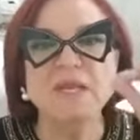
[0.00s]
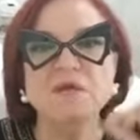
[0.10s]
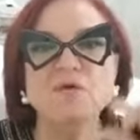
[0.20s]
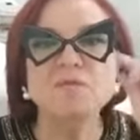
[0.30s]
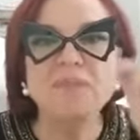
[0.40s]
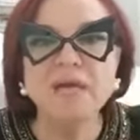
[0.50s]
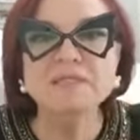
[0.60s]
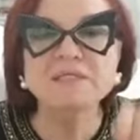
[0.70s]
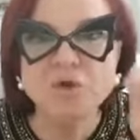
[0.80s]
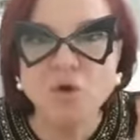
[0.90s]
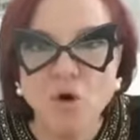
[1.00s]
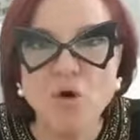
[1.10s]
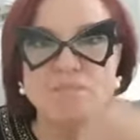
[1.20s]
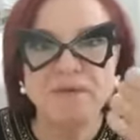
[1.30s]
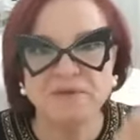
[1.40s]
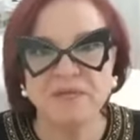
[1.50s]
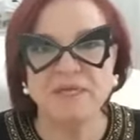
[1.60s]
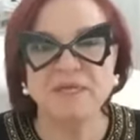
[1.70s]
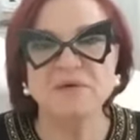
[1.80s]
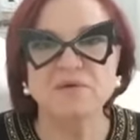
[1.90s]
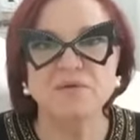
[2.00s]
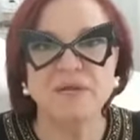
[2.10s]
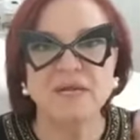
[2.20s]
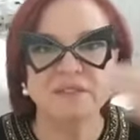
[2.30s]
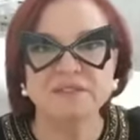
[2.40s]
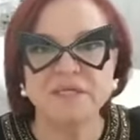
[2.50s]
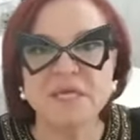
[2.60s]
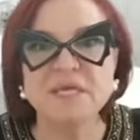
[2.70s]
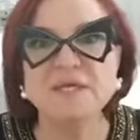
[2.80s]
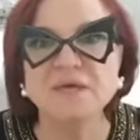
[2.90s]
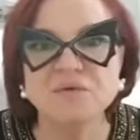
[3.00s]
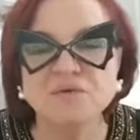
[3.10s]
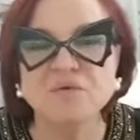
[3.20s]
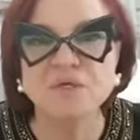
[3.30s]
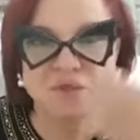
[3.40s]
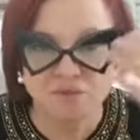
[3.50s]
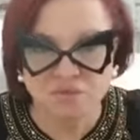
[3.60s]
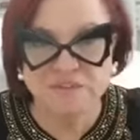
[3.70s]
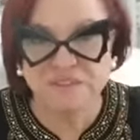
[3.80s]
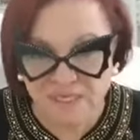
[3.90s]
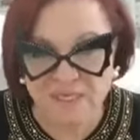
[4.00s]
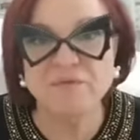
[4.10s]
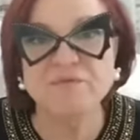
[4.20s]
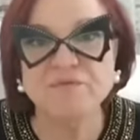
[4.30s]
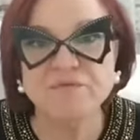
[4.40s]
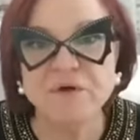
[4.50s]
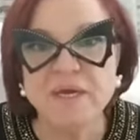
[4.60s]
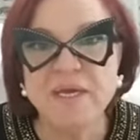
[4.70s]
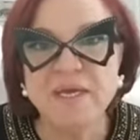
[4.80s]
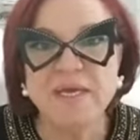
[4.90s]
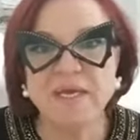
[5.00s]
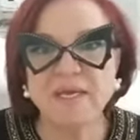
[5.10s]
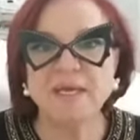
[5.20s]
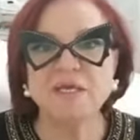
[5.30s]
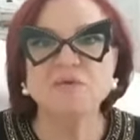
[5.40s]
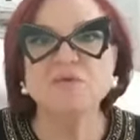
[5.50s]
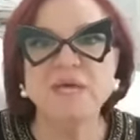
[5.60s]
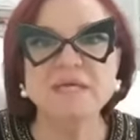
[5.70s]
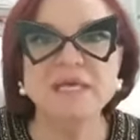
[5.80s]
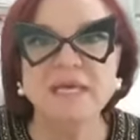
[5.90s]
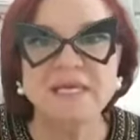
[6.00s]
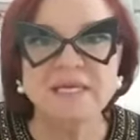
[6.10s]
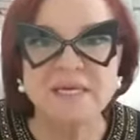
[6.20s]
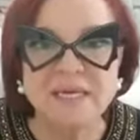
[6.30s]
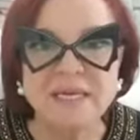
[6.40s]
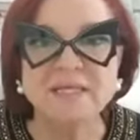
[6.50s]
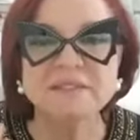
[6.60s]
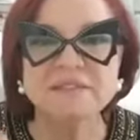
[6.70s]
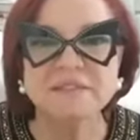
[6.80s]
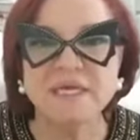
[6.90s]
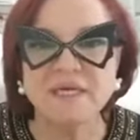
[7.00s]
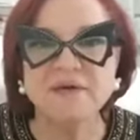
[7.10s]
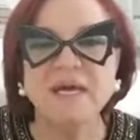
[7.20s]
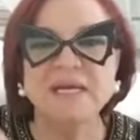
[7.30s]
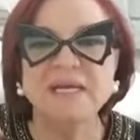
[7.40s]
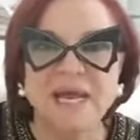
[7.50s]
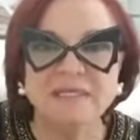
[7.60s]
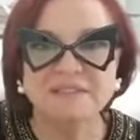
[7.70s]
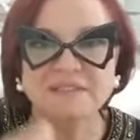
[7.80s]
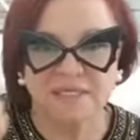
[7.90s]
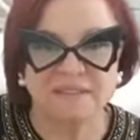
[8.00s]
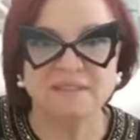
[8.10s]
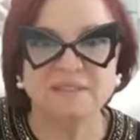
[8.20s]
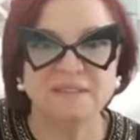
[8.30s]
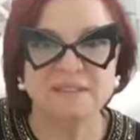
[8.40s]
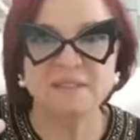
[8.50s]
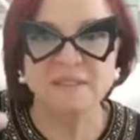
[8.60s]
you must open the ingrown hairs. Either you do it yourself, you get a clean, sterile lancet,